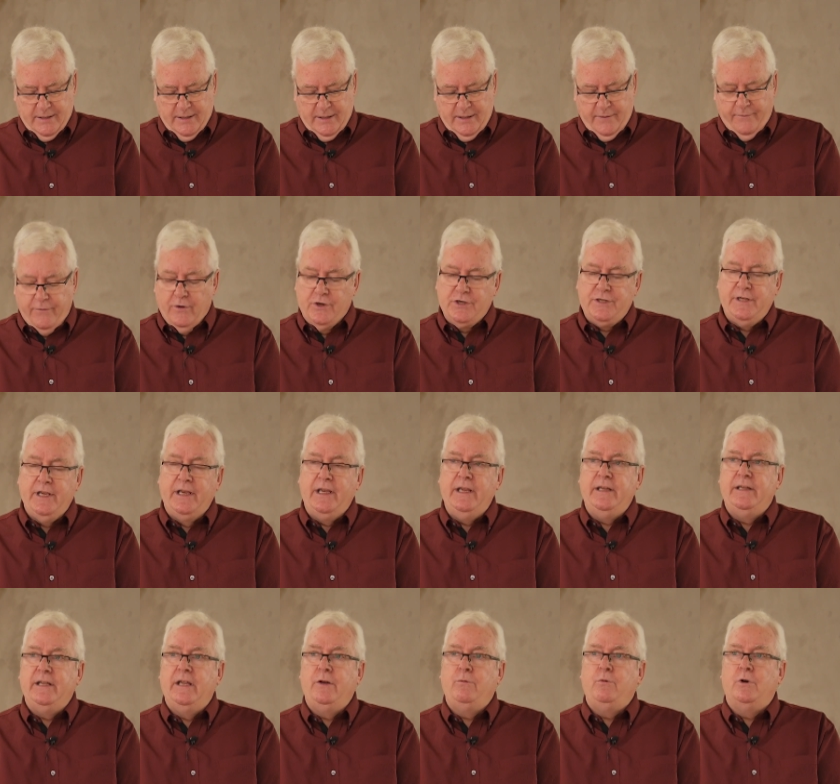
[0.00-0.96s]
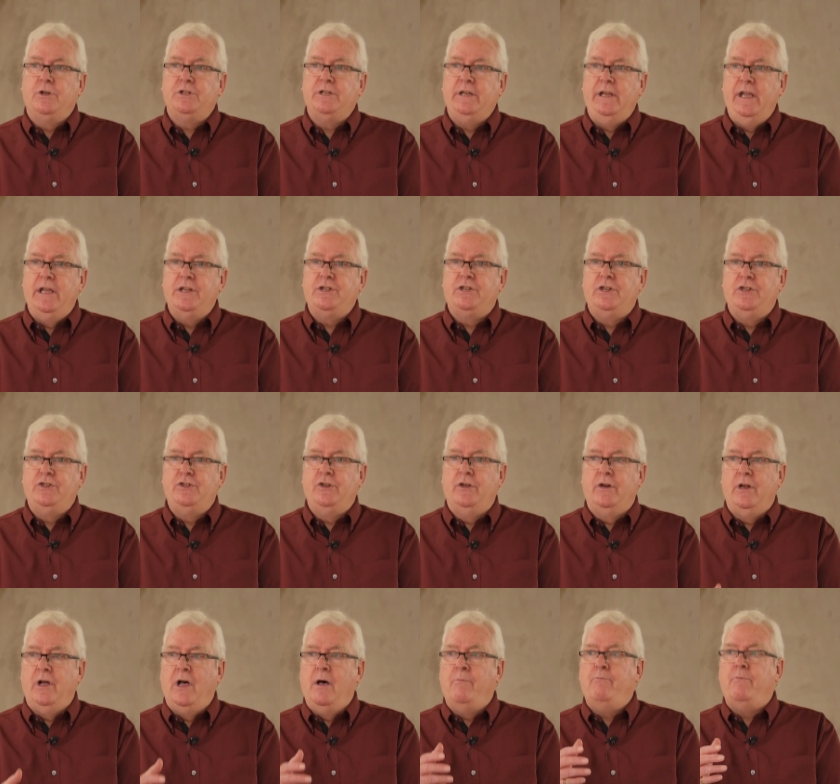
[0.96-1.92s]
And the first thing he did was he
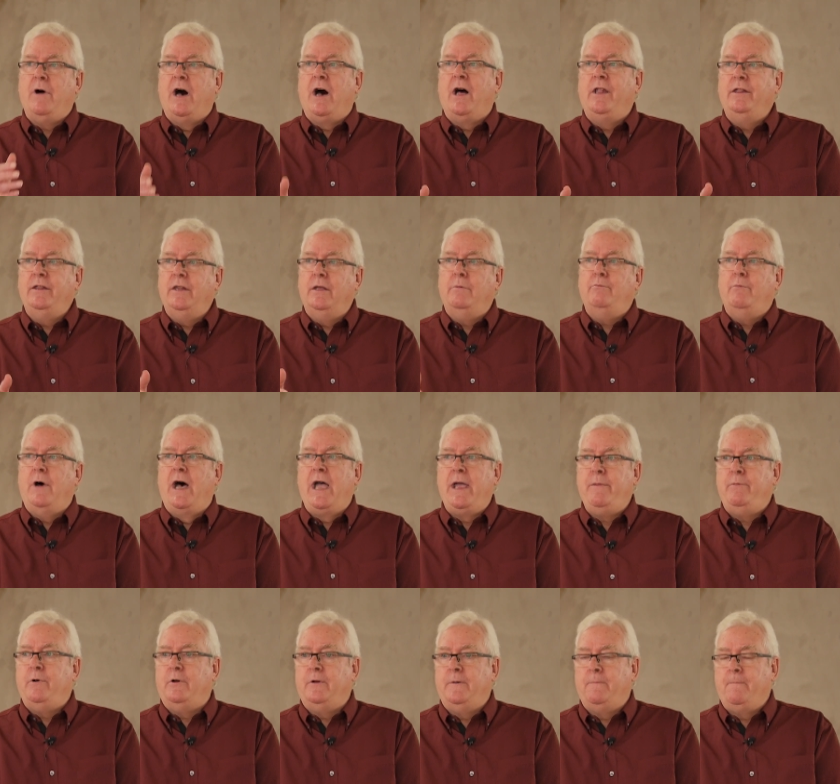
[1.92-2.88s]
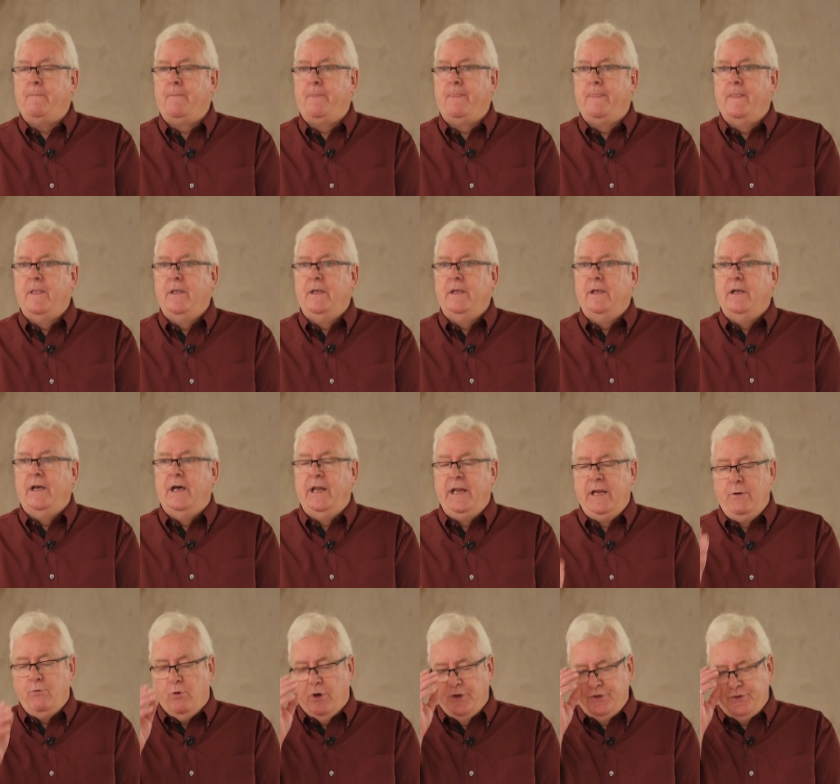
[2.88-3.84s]
instituted a ban the Bible. And
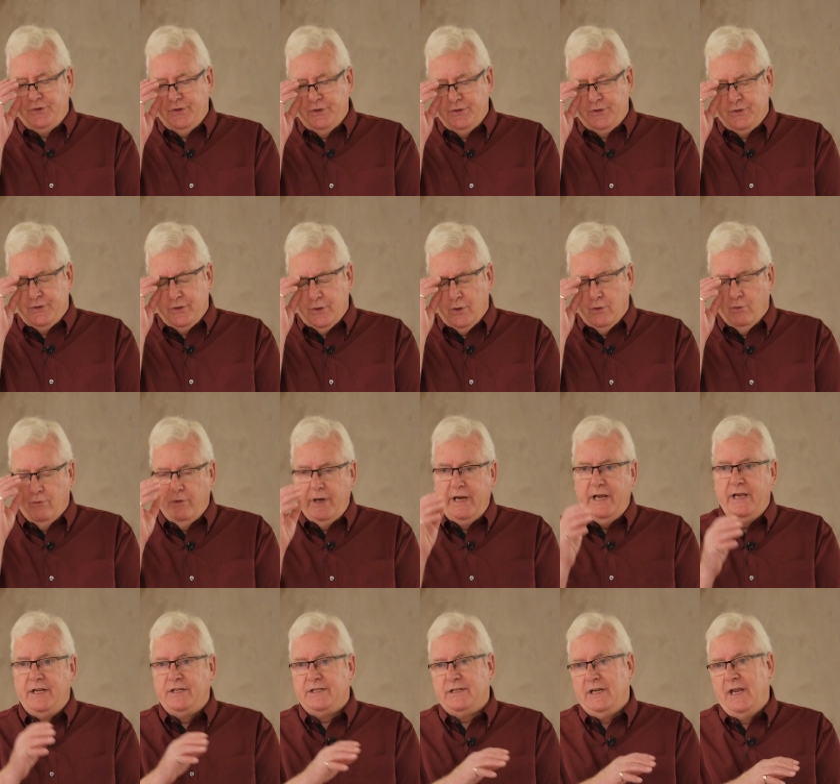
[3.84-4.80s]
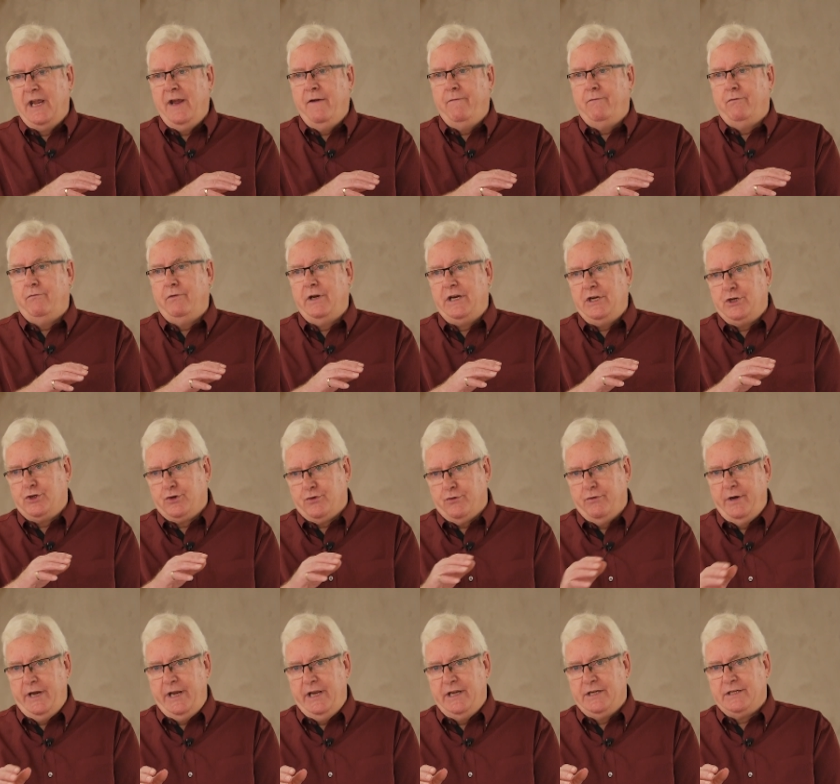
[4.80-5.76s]
he wanted to erase every
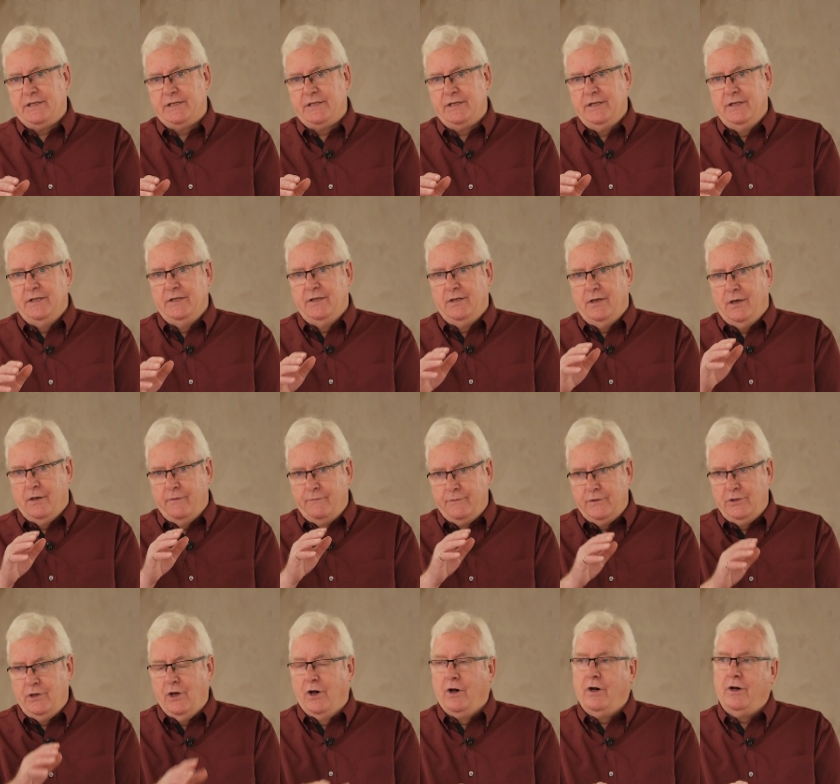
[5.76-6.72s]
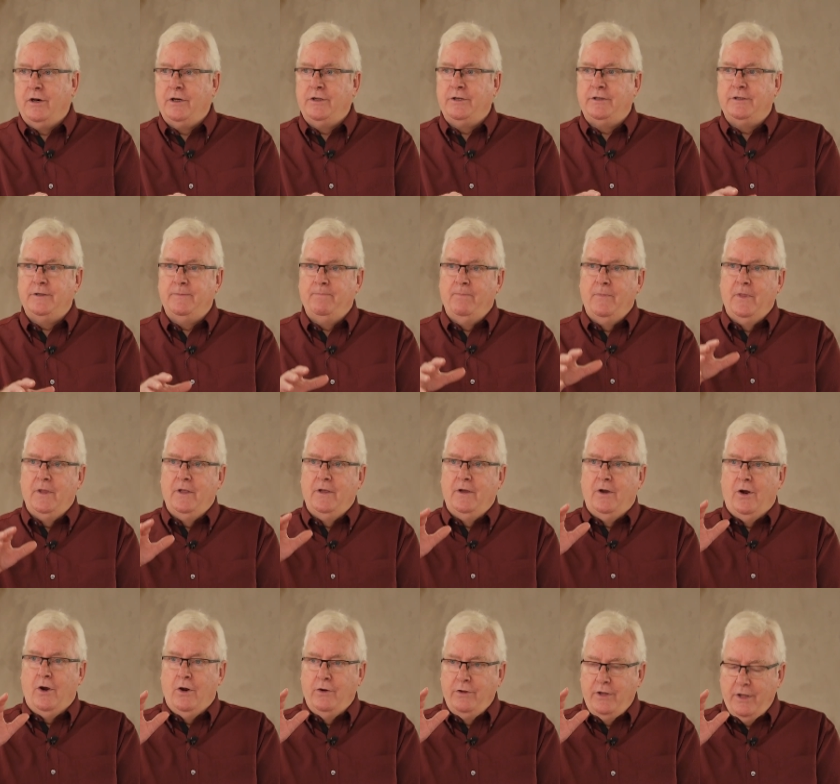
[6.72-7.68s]
trace of God
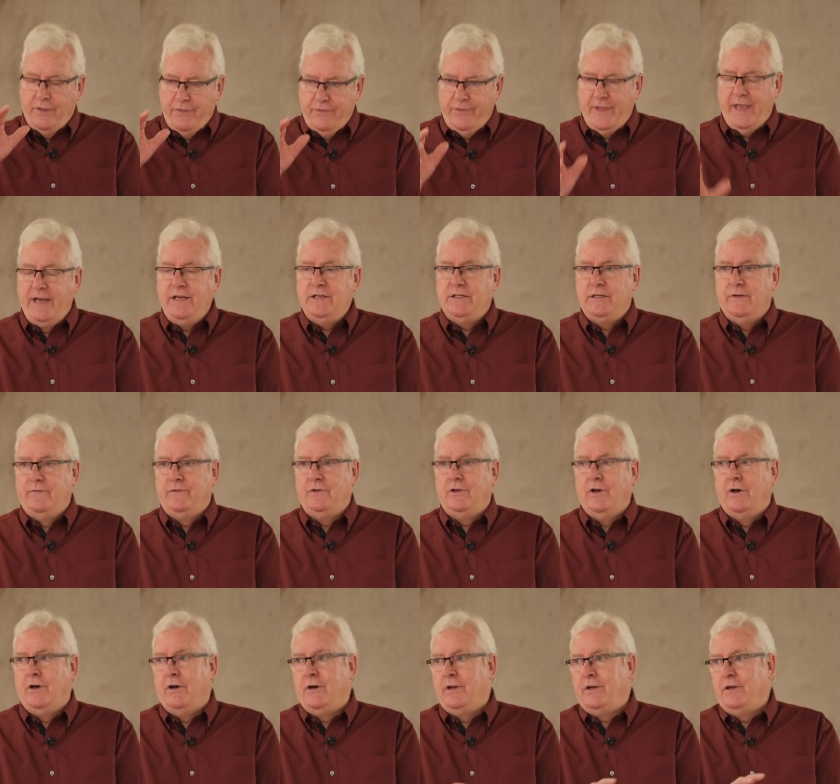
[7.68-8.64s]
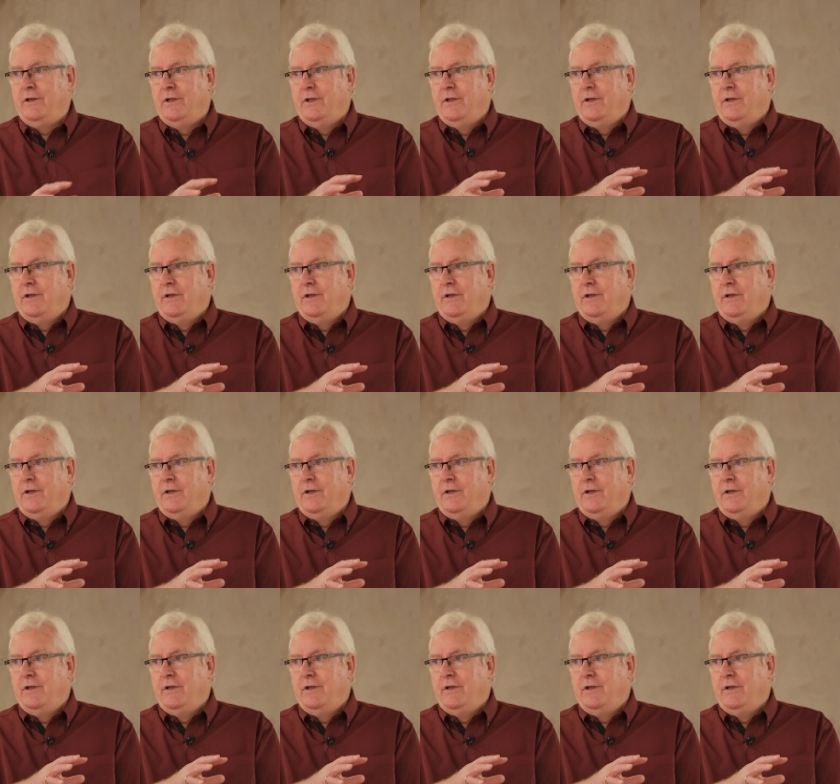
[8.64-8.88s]
or the things of God